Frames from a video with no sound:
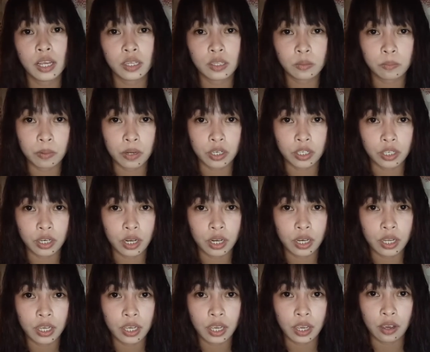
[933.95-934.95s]

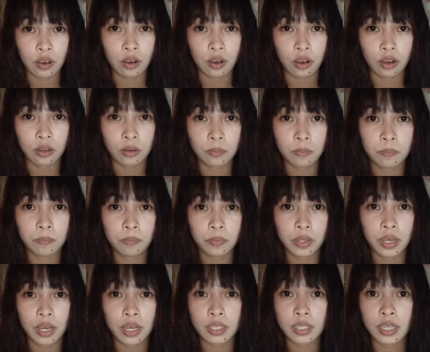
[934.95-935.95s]
especially on
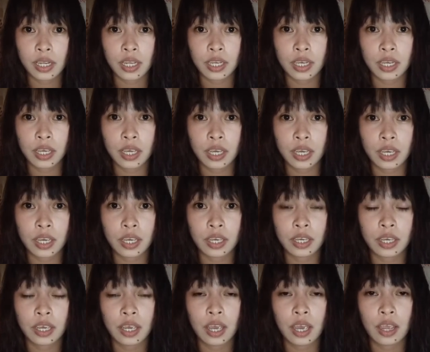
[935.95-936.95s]
attaining
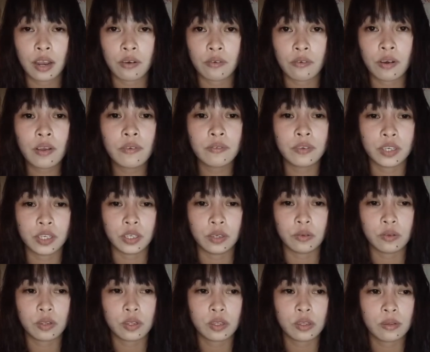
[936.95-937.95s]

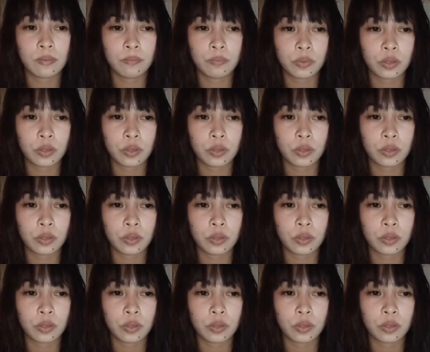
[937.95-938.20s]
revenues.